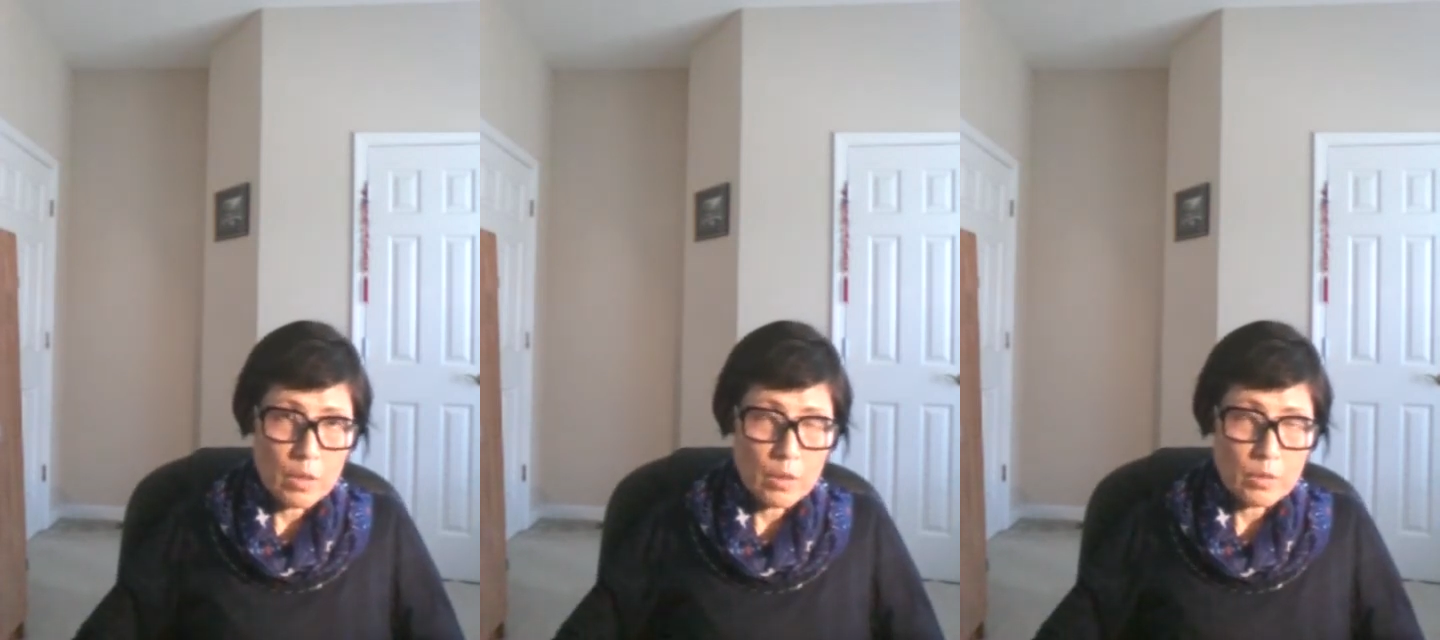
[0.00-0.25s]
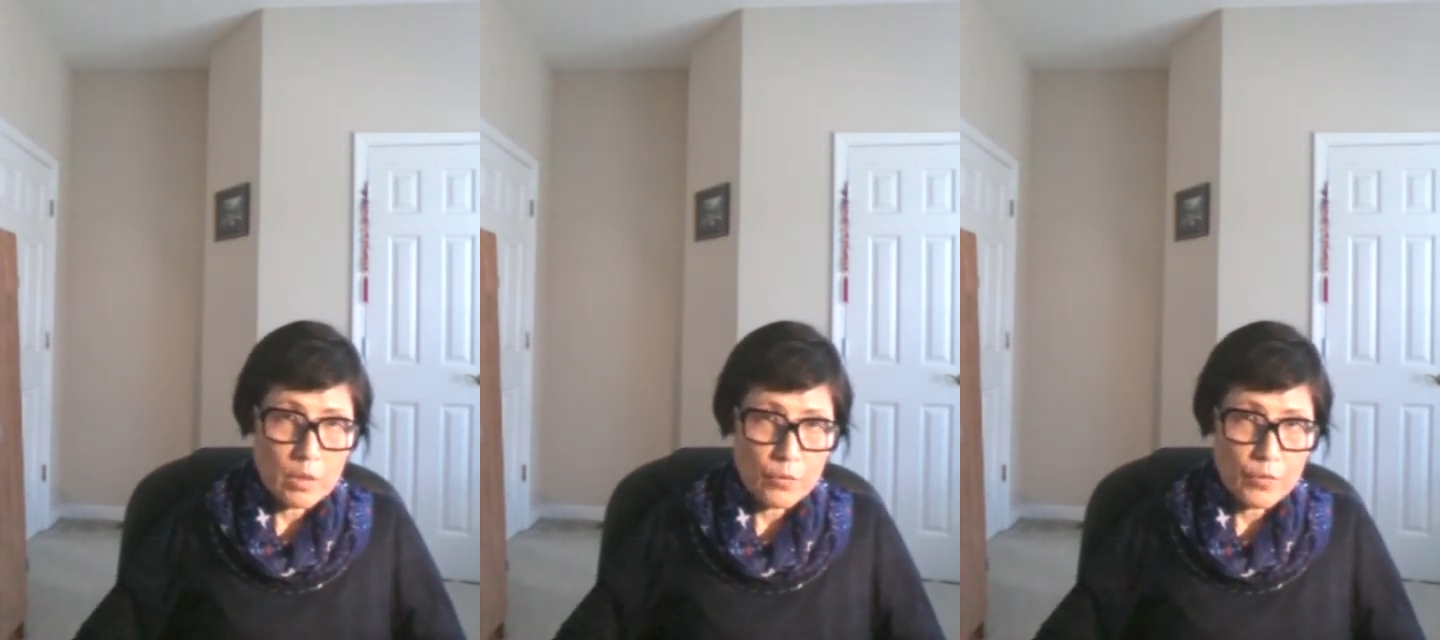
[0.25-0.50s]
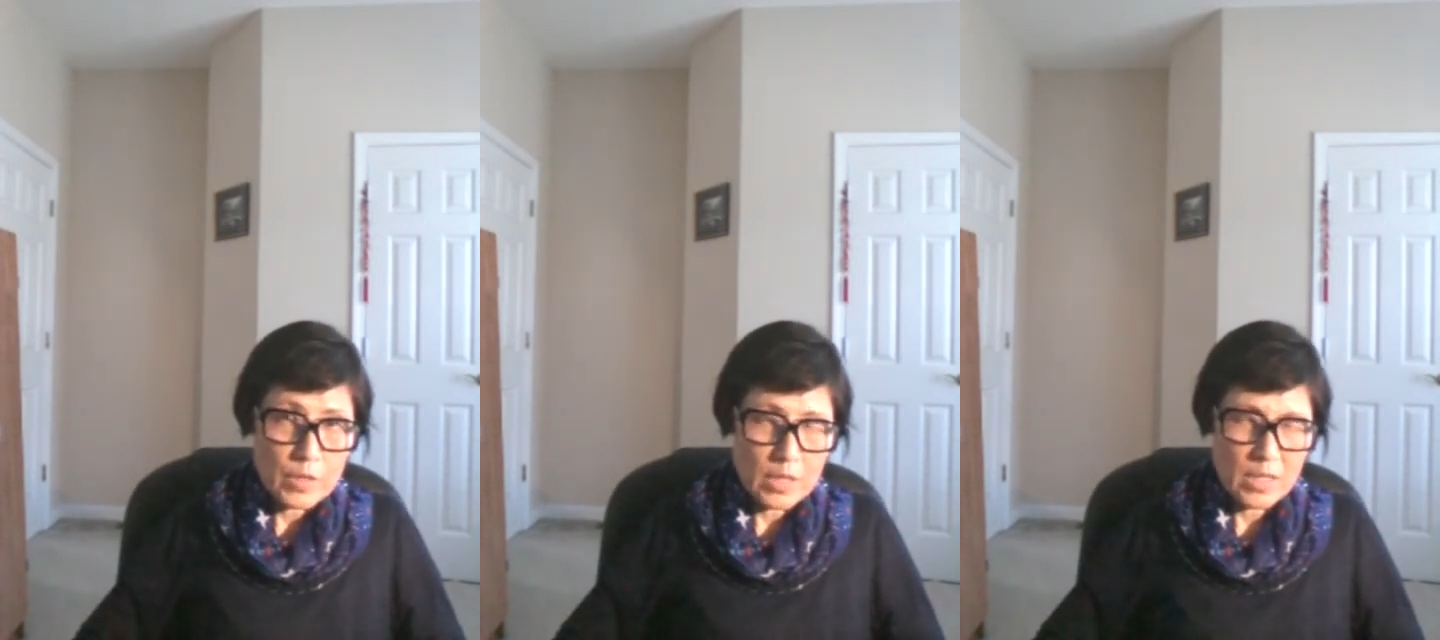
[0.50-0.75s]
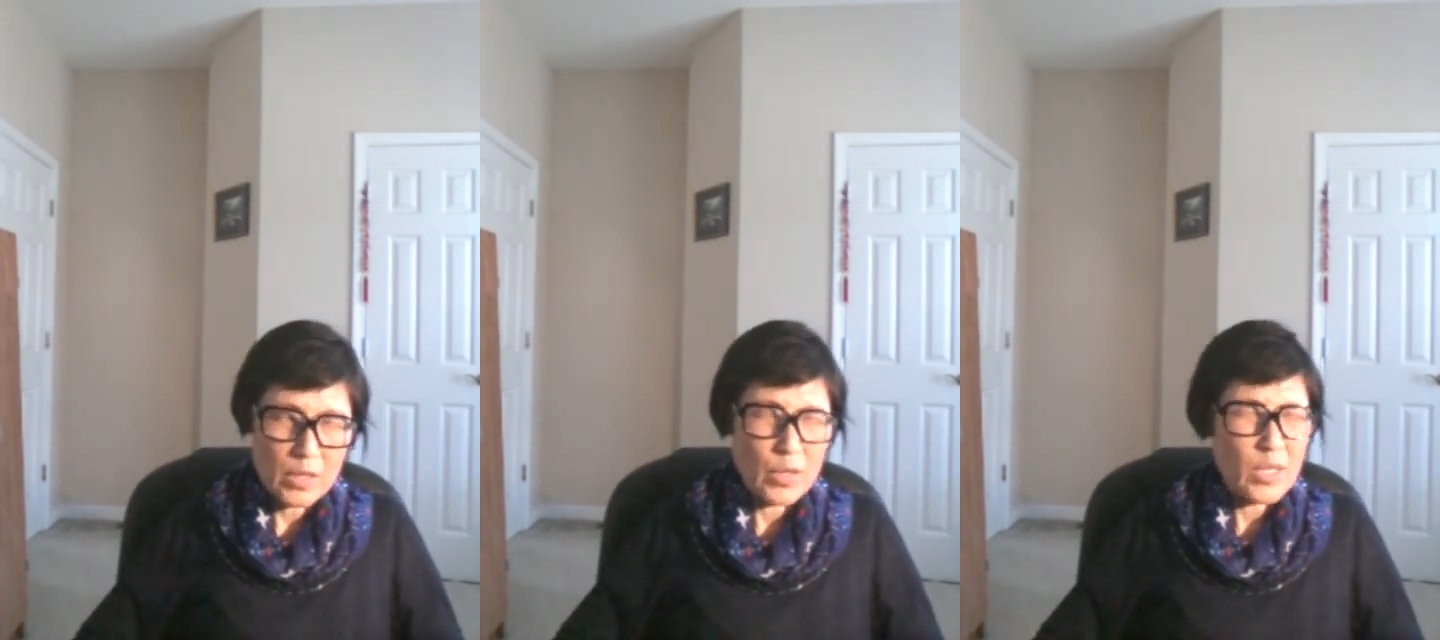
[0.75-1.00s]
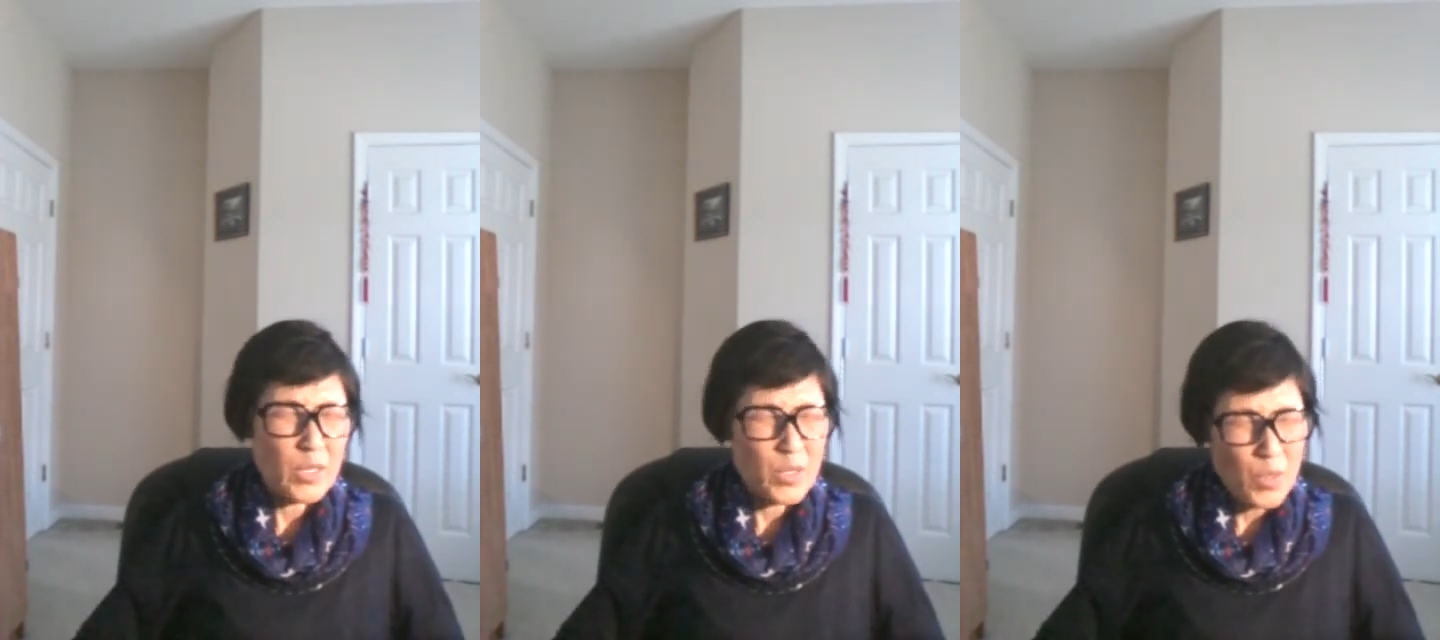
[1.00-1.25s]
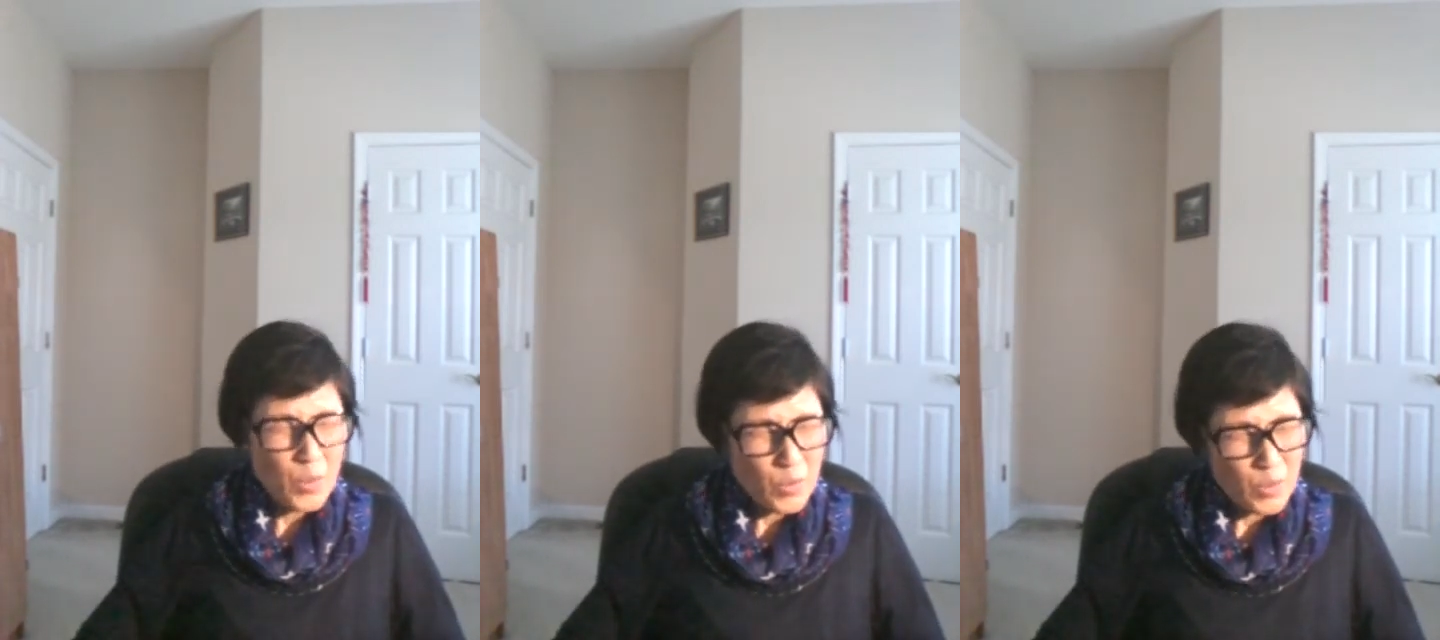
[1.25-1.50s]
or the physician already
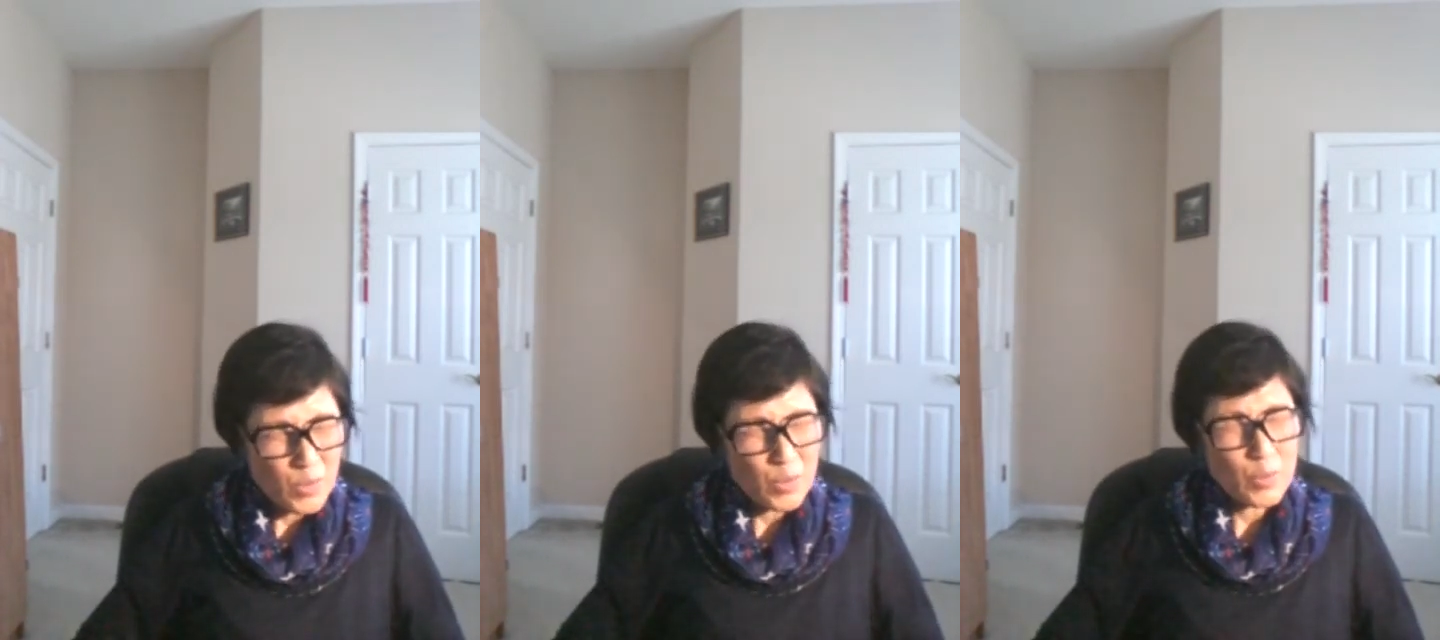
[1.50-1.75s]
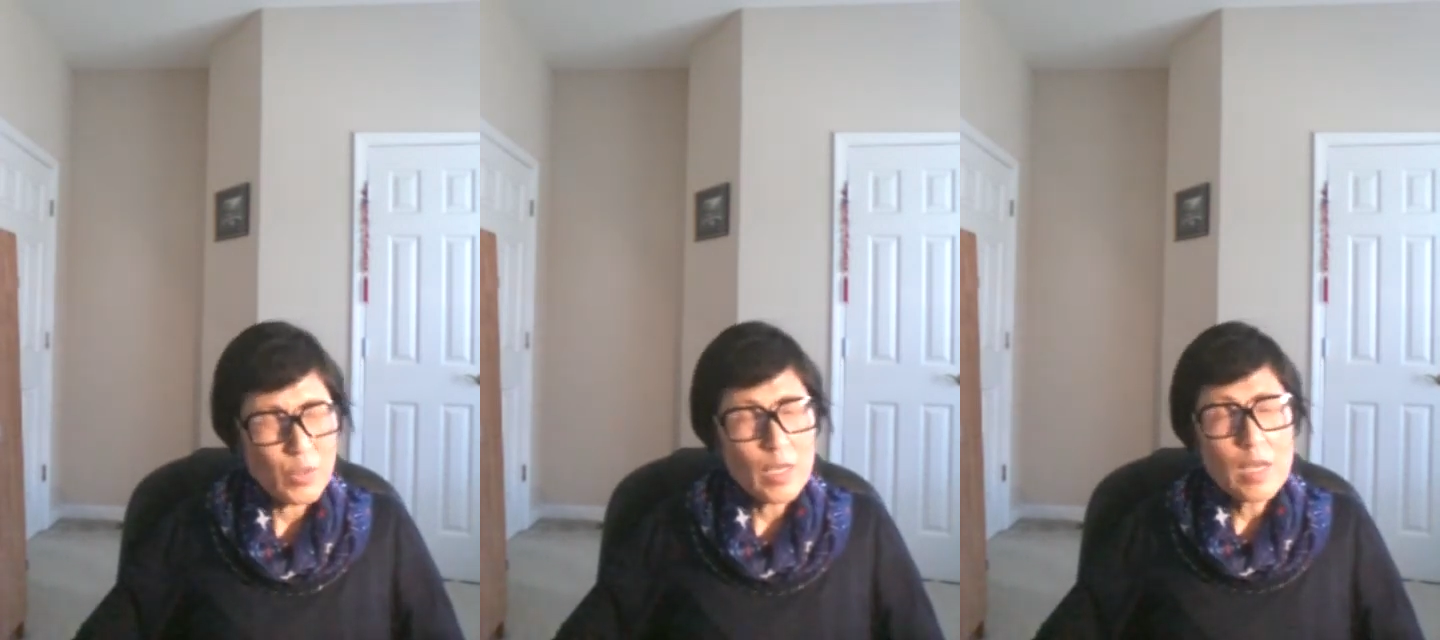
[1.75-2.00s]
told you,